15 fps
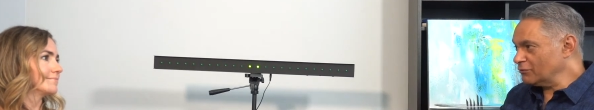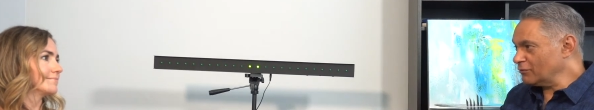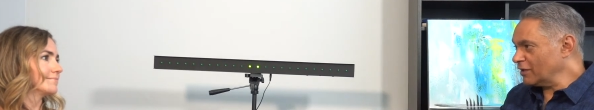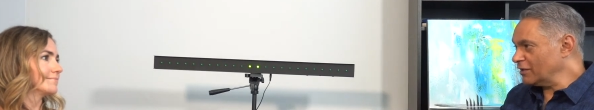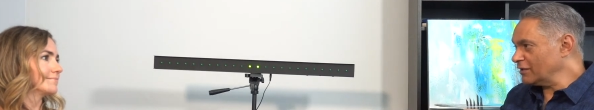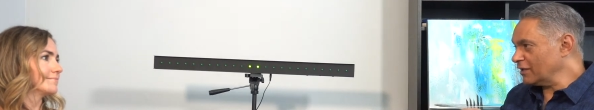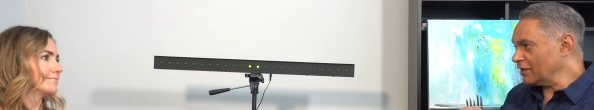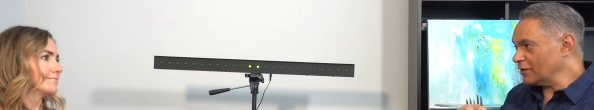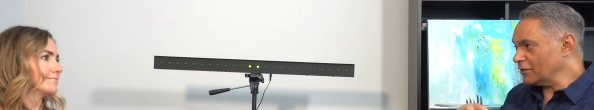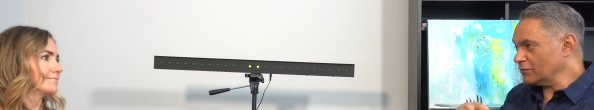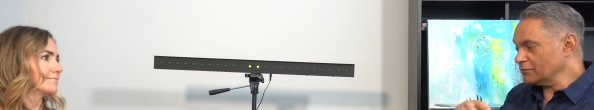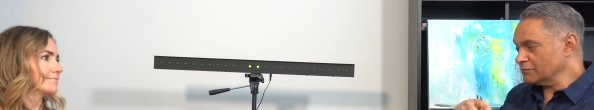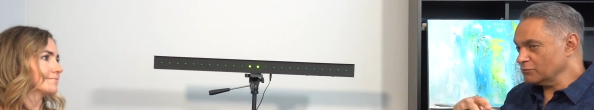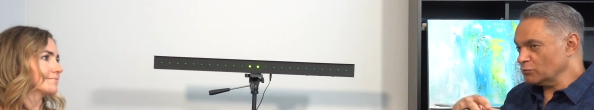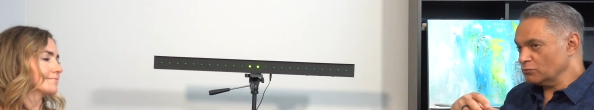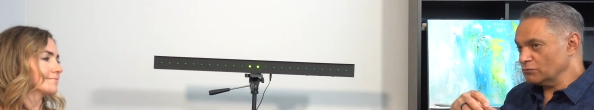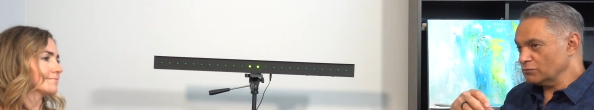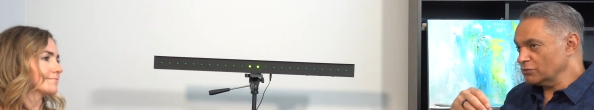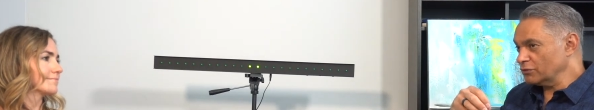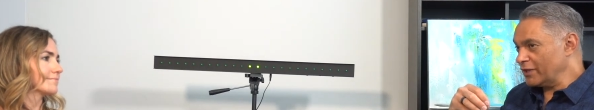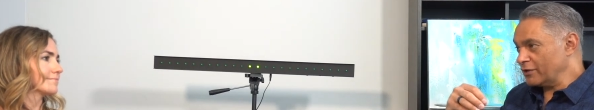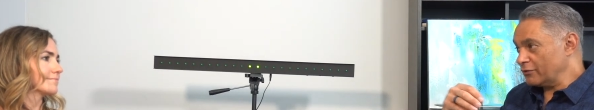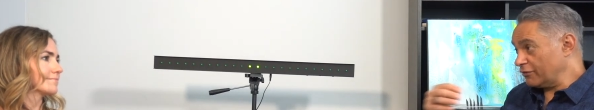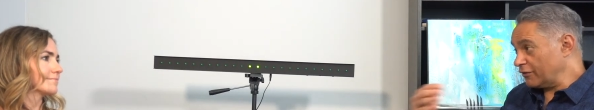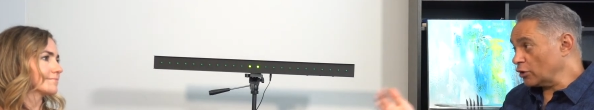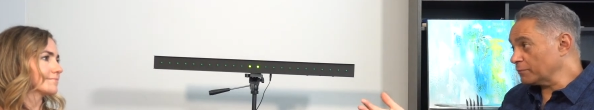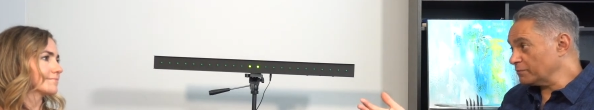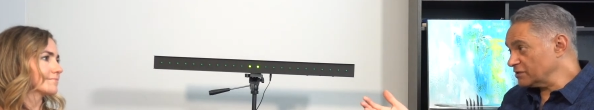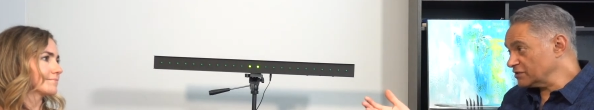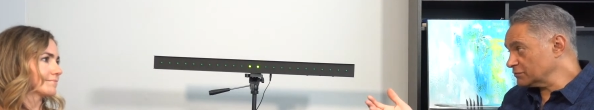Speaker 1: right now that are
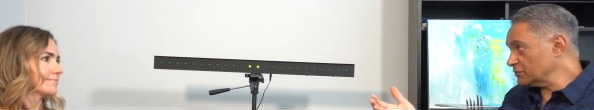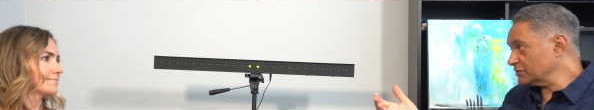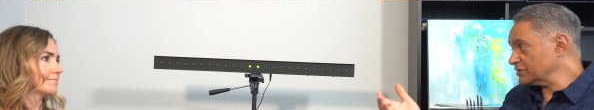therapists will